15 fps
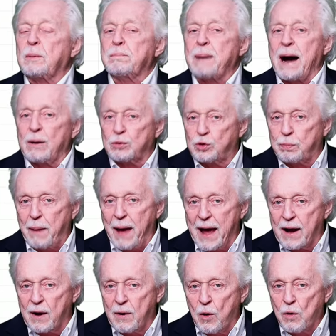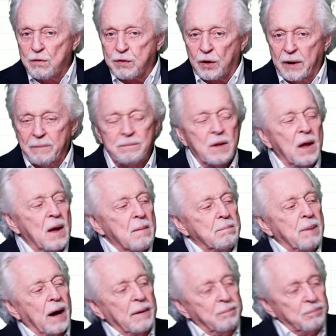bounce back over it.
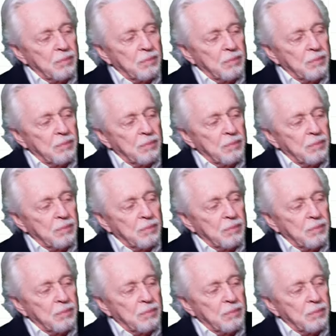But